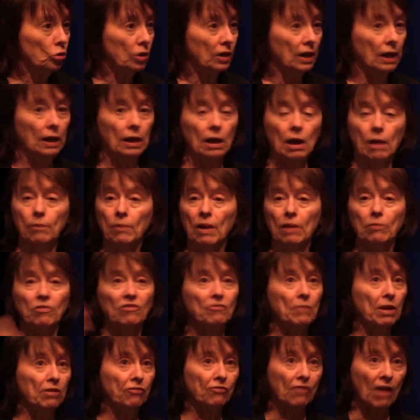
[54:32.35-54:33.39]
Okay, my,
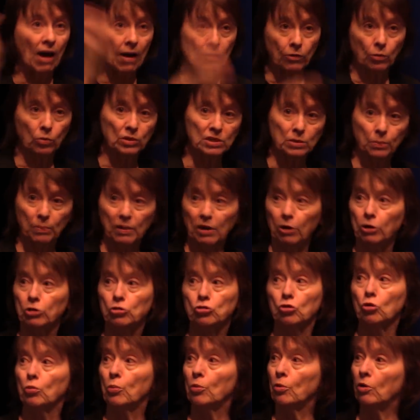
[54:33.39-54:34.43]
my father was a
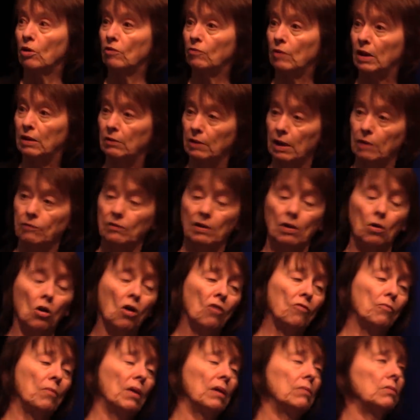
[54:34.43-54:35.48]
paratrooper. I've got
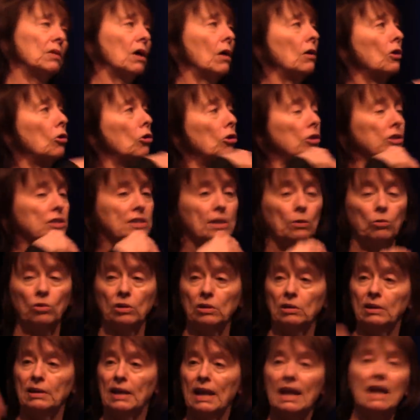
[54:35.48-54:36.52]
all my uncles; they were
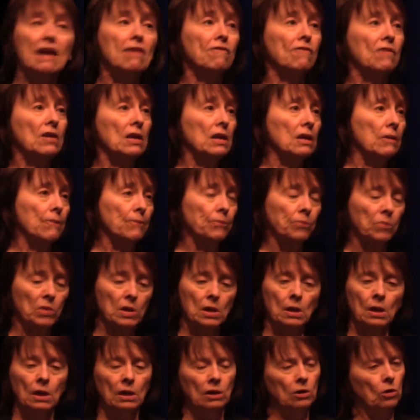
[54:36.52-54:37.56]
in the Navy, and,
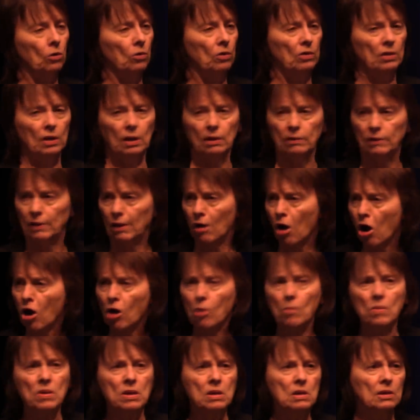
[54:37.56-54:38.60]
you know, in the, in the,
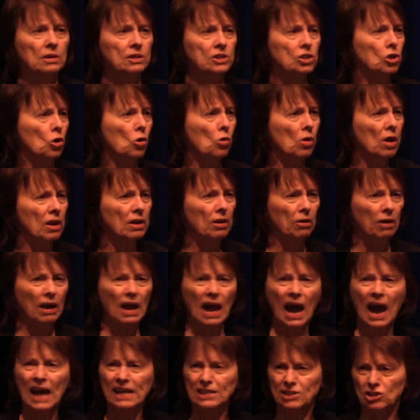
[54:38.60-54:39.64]
Army, and so on.
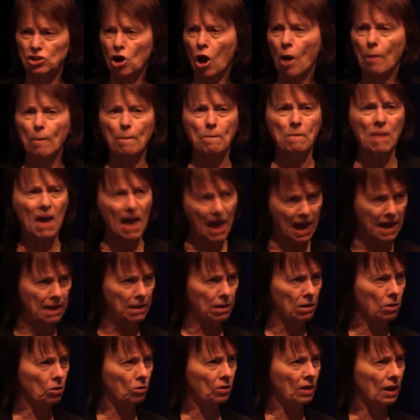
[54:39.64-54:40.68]
Okay, I saw
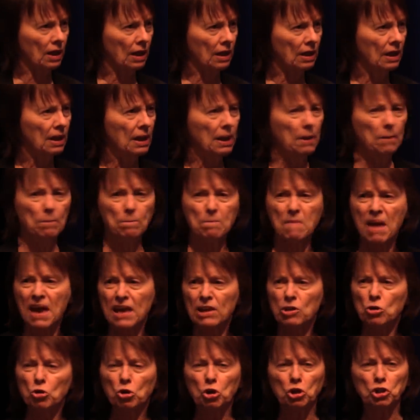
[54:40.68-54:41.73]
men. Okay,
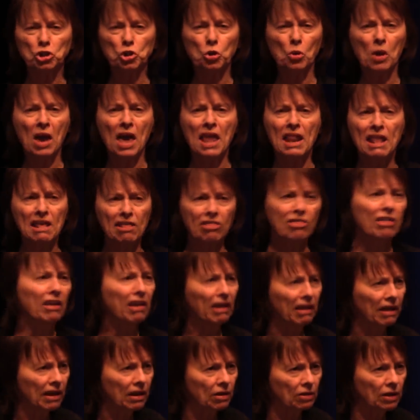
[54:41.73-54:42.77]
men who could do
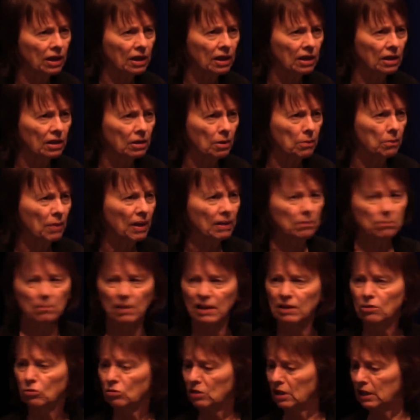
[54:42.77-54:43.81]
anything. Okay, you know, men,
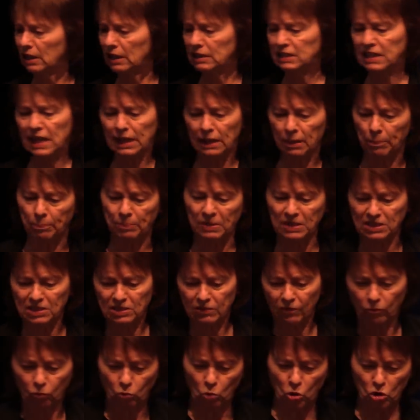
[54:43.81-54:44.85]
men who could like take a piece
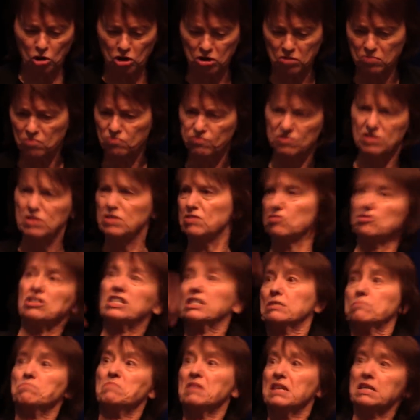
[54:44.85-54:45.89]
of wood and, and
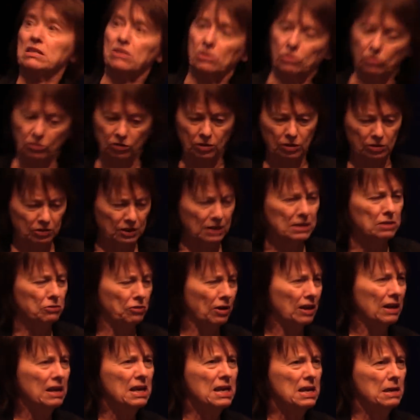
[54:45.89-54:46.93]
like make you know,
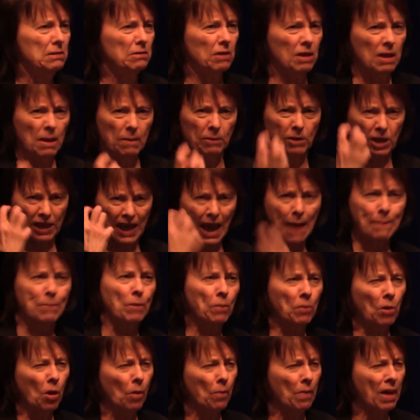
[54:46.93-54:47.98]
like,
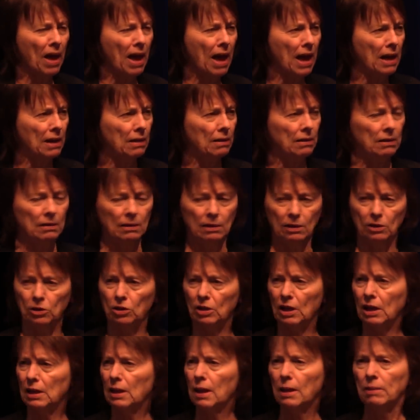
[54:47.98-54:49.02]
capable men. You
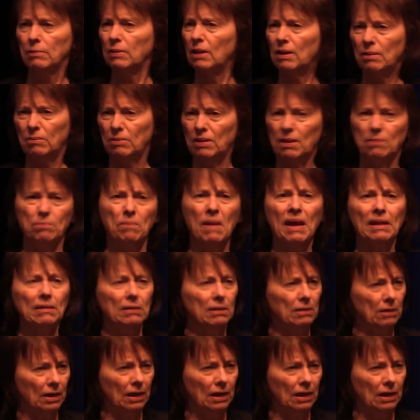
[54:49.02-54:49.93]
know, men.